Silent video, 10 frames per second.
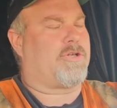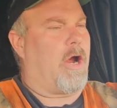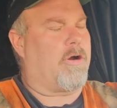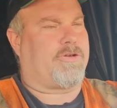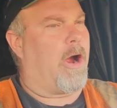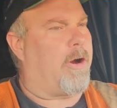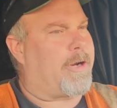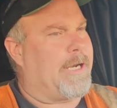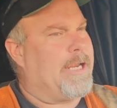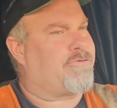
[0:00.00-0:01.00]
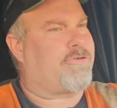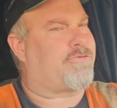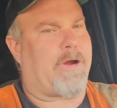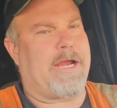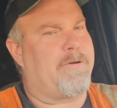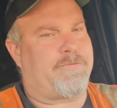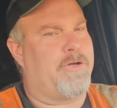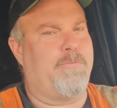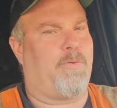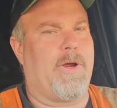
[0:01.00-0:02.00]
our target interest rate of
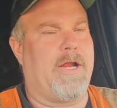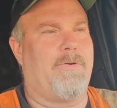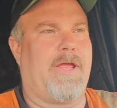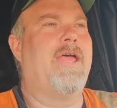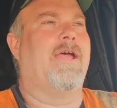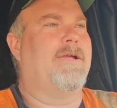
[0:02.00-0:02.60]
2.0.